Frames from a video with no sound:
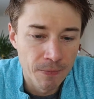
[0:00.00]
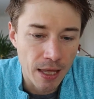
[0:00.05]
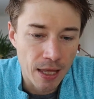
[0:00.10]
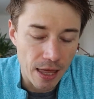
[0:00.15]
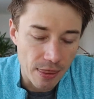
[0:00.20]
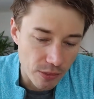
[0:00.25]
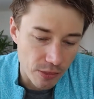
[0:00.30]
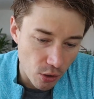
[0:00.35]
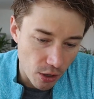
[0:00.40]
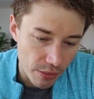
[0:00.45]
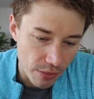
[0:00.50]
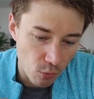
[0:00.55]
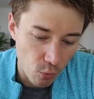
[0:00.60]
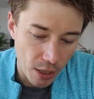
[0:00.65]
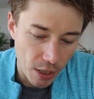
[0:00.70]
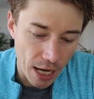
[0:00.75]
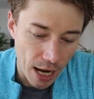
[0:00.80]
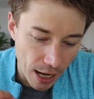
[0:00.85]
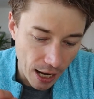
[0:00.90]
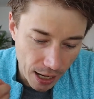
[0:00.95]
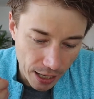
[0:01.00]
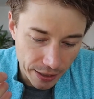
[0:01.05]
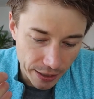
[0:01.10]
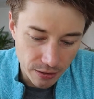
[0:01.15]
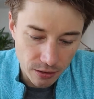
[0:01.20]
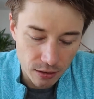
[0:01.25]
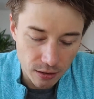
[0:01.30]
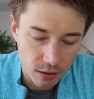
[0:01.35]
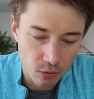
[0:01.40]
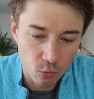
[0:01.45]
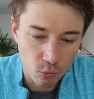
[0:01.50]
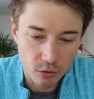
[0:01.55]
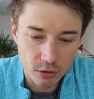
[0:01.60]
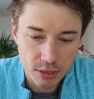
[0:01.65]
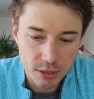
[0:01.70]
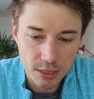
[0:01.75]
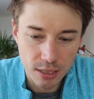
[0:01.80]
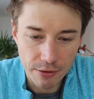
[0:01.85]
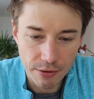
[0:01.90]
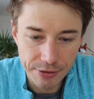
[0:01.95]
And the way I
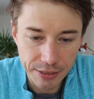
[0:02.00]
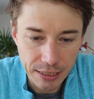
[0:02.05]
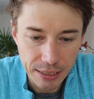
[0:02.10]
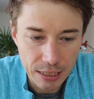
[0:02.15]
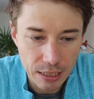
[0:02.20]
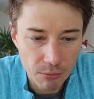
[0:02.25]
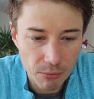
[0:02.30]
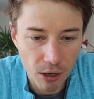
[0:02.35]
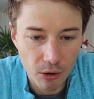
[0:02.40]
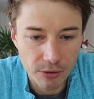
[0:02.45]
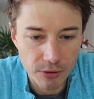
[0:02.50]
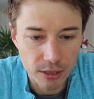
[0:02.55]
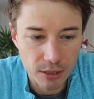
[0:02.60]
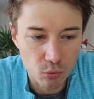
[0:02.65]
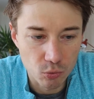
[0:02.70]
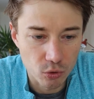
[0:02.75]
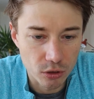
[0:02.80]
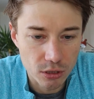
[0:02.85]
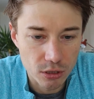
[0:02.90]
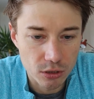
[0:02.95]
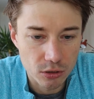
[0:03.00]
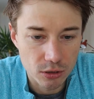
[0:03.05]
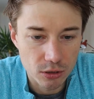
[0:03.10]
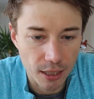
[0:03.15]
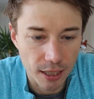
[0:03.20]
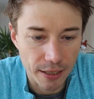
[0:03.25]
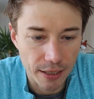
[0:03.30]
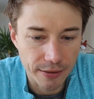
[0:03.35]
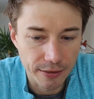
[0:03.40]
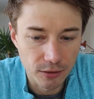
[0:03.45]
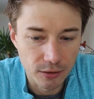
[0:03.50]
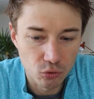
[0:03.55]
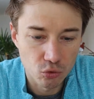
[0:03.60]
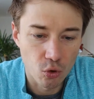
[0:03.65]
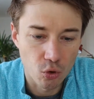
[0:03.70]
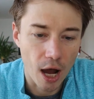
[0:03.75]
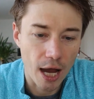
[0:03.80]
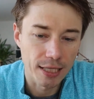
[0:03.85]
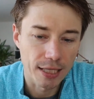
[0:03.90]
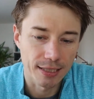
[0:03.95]
was thinking about it was, to
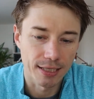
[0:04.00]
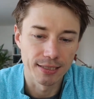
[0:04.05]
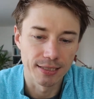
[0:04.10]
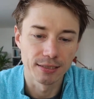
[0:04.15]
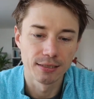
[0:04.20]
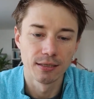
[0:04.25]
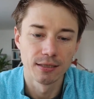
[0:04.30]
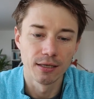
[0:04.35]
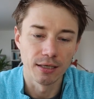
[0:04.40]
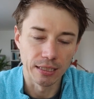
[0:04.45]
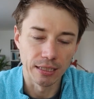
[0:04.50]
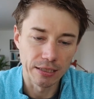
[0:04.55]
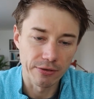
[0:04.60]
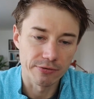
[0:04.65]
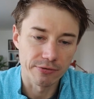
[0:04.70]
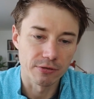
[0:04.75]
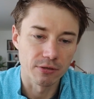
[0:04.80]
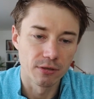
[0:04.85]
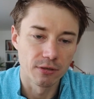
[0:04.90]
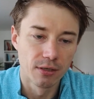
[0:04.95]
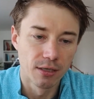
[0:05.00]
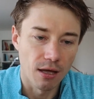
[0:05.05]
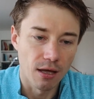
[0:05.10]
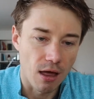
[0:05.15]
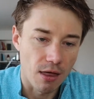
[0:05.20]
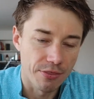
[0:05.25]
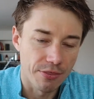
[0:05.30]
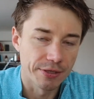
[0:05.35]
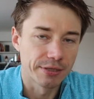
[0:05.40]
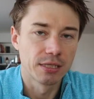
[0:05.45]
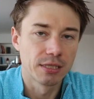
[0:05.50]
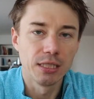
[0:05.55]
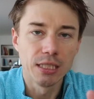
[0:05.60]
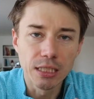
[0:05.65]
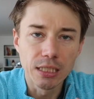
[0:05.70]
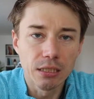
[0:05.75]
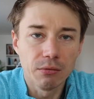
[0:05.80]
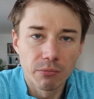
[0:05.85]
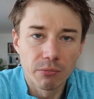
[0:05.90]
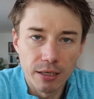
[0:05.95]
highlight either the
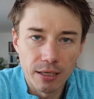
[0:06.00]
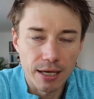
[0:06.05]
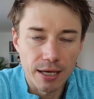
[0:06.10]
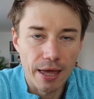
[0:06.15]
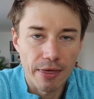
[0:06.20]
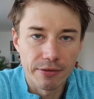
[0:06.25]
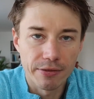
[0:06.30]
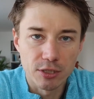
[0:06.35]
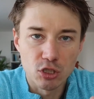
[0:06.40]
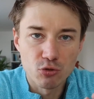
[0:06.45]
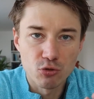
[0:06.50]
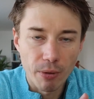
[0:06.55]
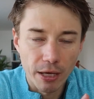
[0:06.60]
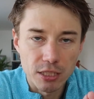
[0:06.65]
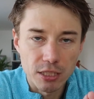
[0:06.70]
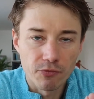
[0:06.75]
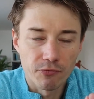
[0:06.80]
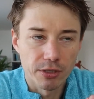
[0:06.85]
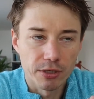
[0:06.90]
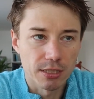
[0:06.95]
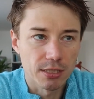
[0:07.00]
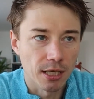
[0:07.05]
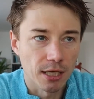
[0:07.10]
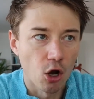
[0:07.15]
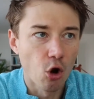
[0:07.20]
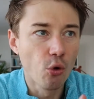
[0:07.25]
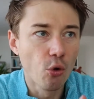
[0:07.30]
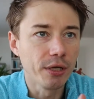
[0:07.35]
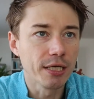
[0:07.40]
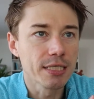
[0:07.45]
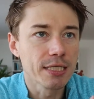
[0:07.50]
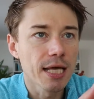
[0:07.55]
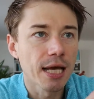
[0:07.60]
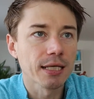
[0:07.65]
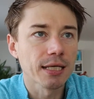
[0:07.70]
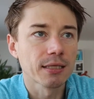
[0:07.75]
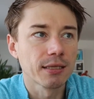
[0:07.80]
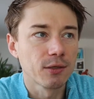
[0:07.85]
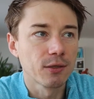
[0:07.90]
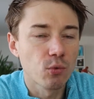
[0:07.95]
team and its specifics, like who
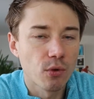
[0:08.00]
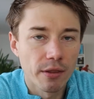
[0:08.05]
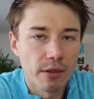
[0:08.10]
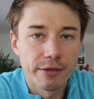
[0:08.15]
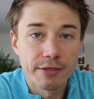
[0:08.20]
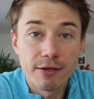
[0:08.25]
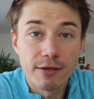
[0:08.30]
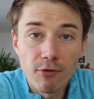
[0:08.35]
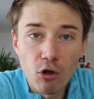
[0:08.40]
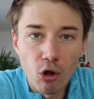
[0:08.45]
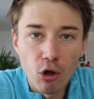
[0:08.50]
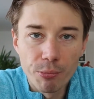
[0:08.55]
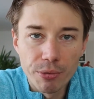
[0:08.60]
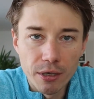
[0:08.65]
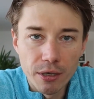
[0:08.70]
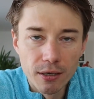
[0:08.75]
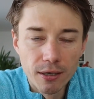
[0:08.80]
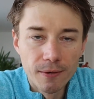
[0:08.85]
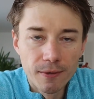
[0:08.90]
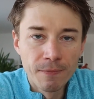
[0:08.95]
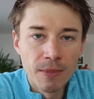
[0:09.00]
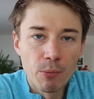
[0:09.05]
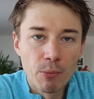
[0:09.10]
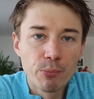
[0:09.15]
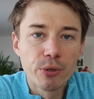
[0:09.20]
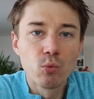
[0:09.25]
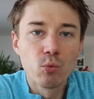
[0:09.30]
exactly will the developer be